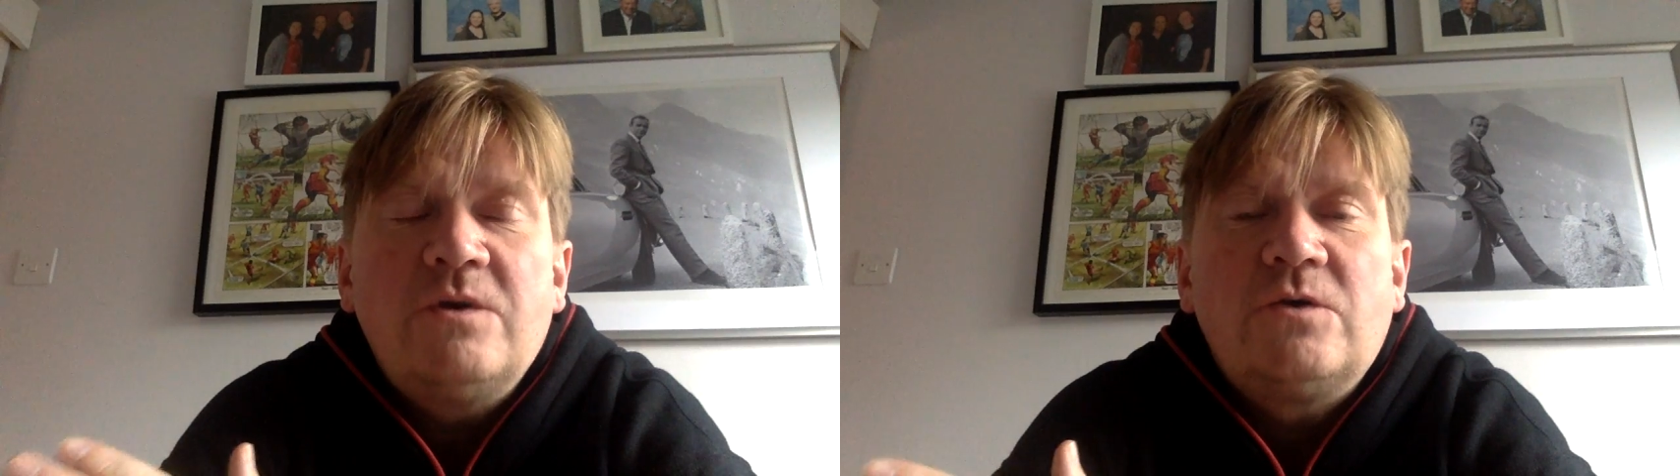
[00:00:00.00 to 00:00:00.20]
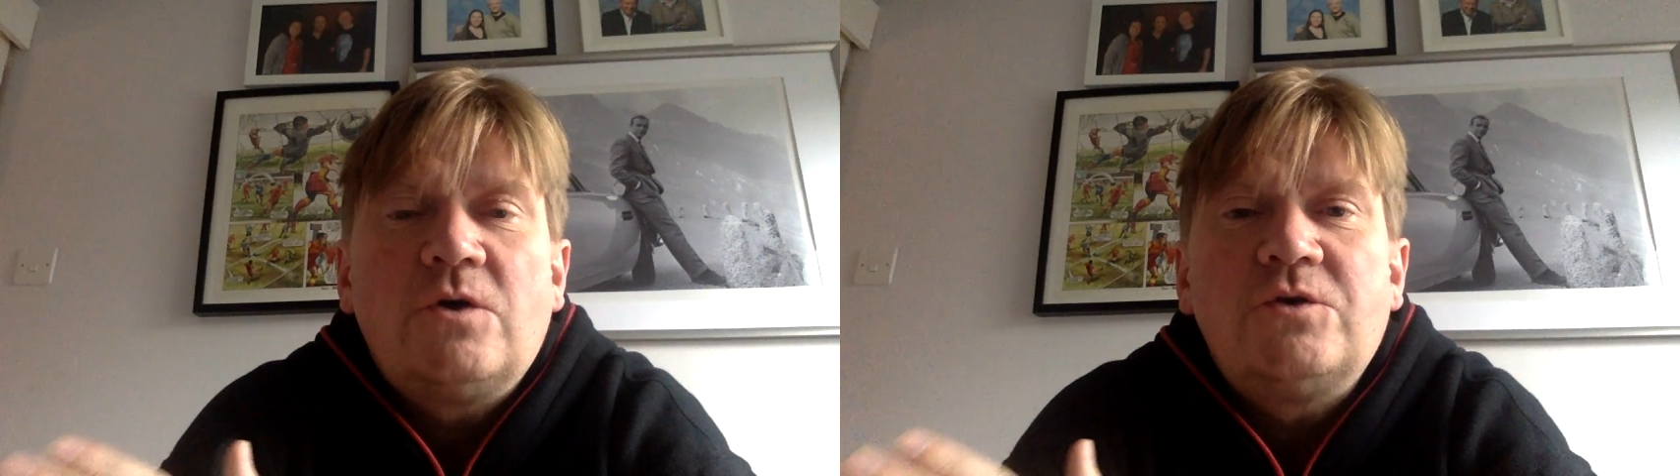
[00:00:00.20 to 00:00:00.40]

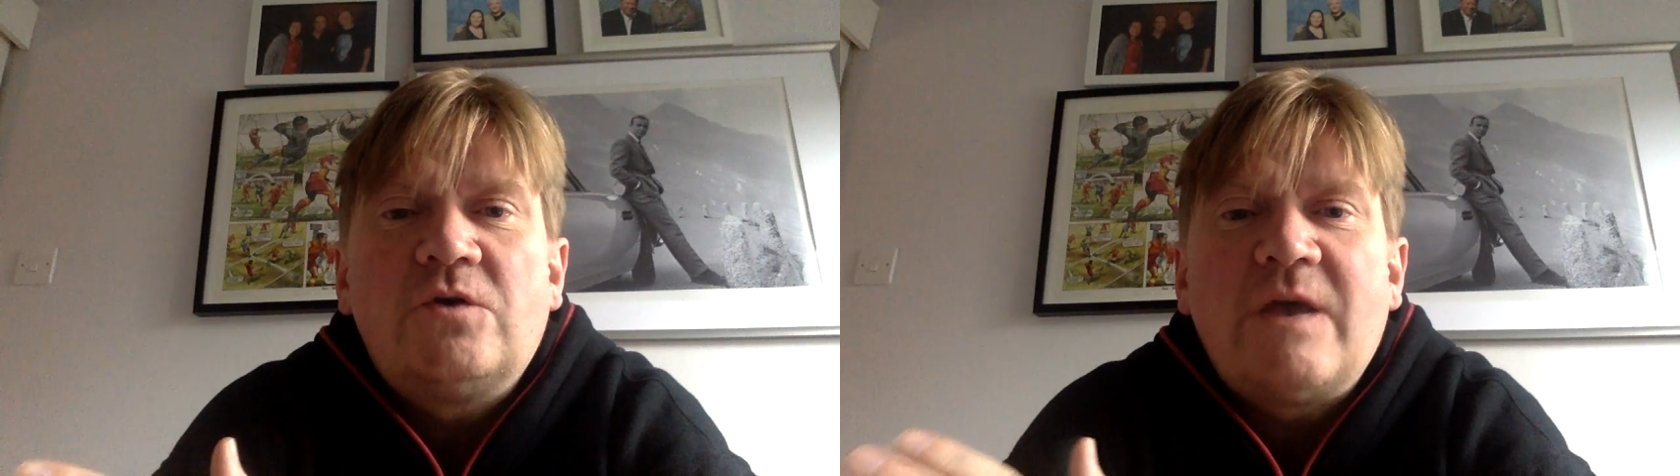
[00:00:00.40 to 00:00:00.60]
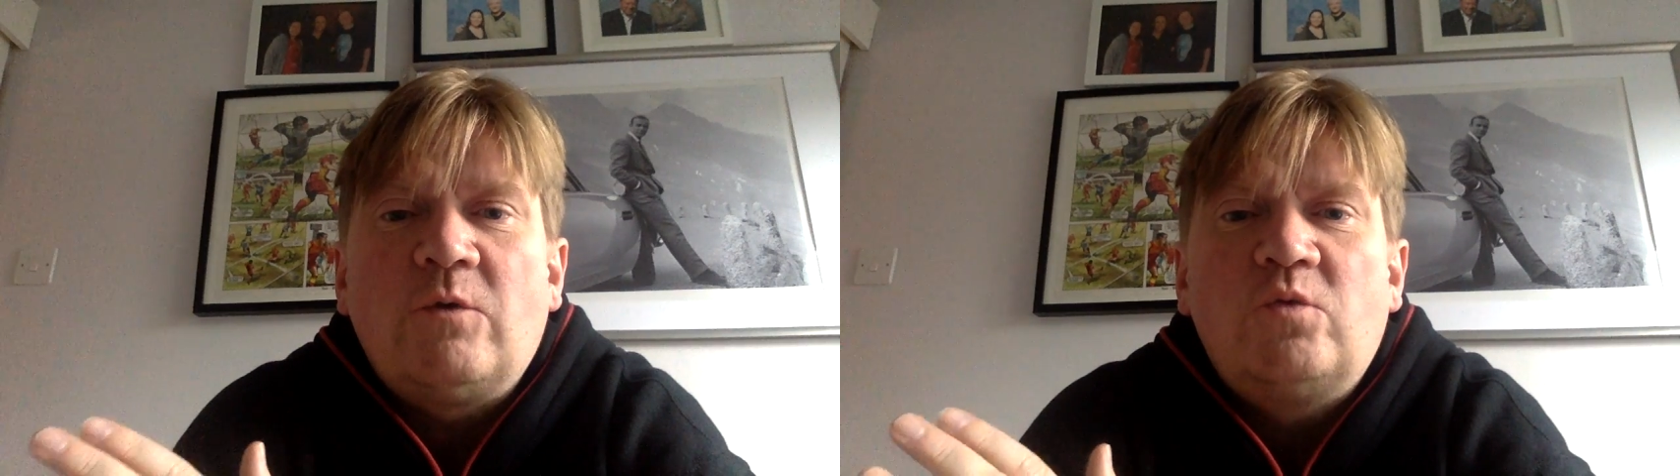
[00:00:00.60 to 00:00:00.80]
whether or
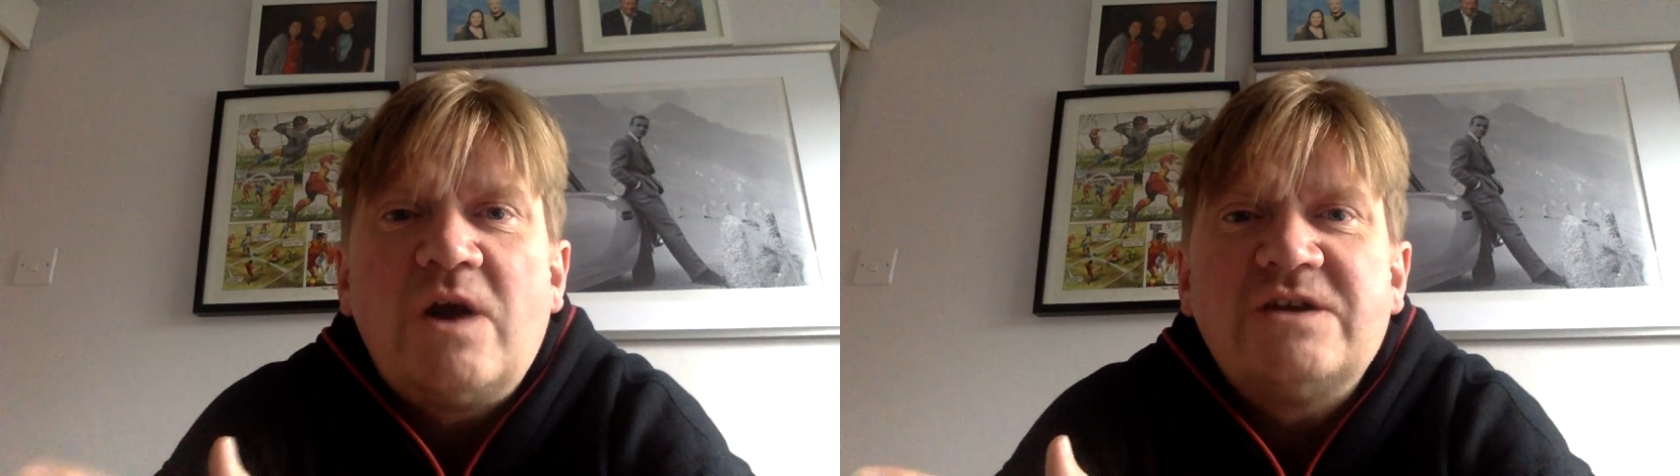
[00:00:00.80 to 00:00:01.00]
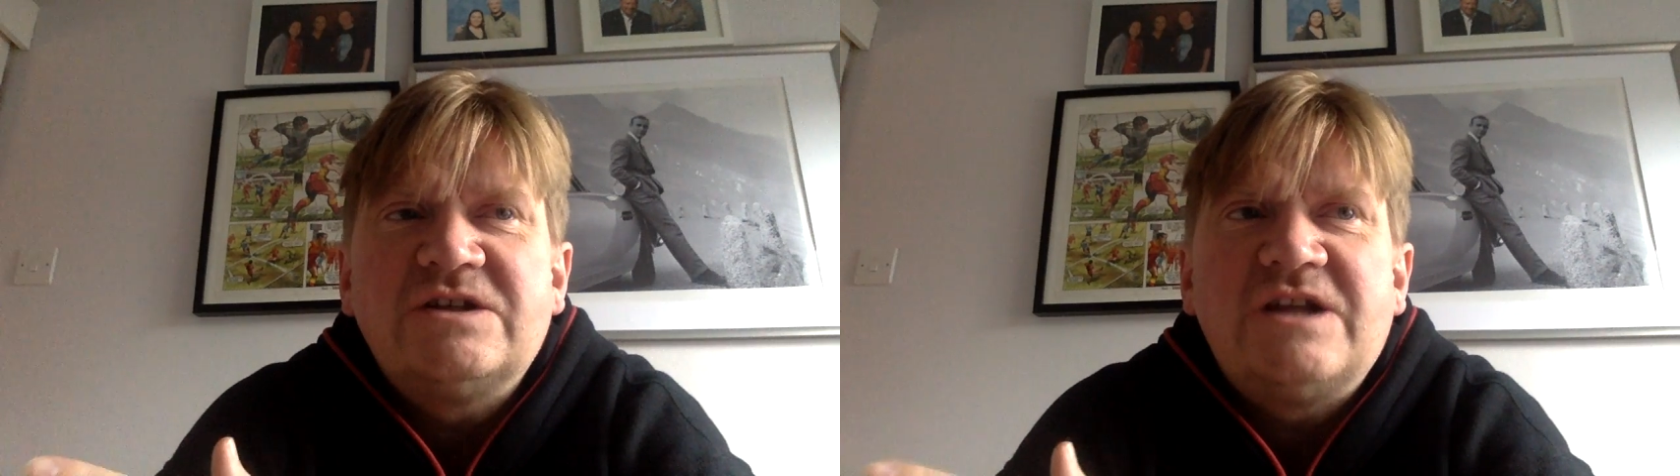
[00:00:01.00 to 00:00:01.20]
not that will
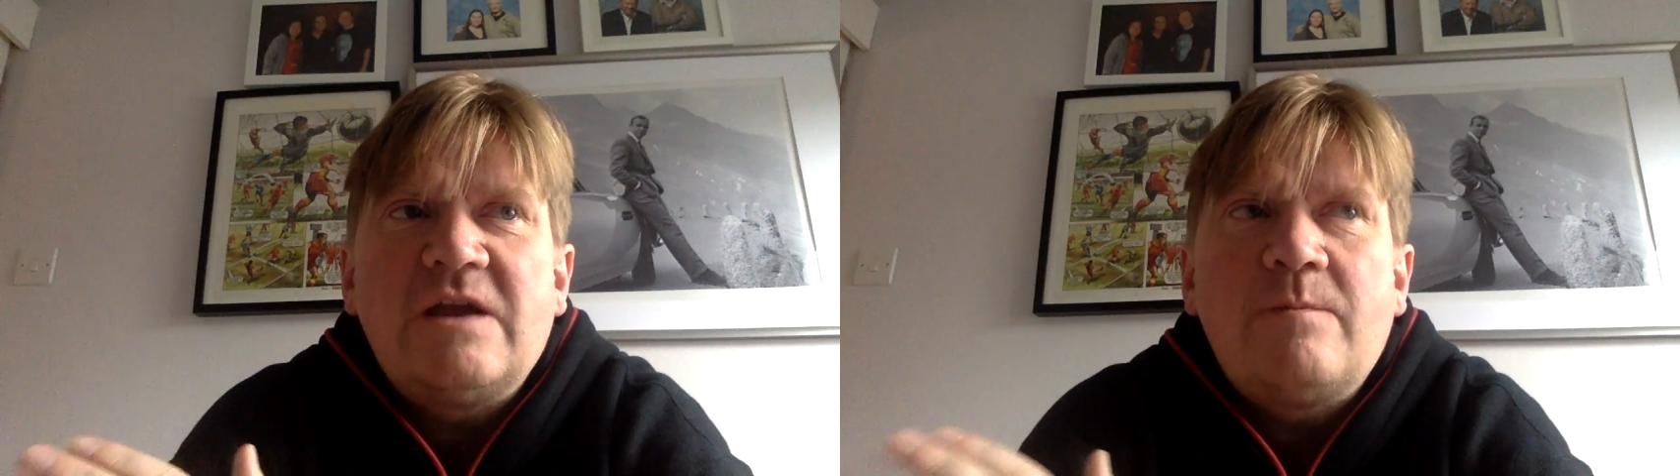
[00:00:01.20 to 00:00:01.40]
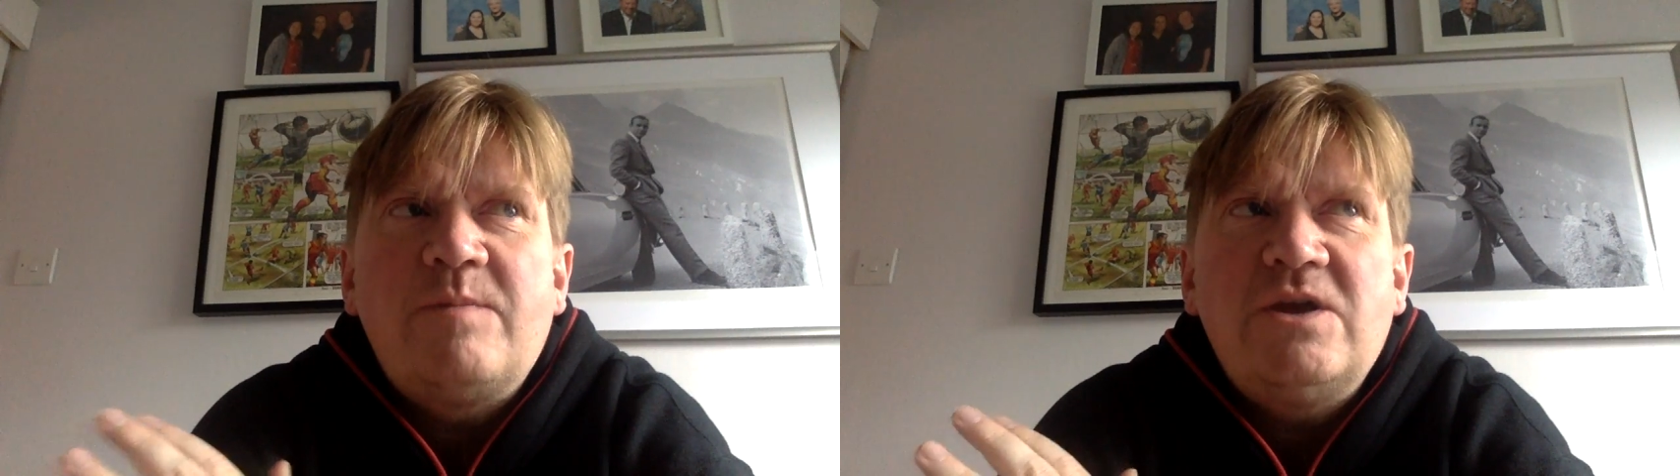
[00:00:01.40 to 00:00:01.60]
resonate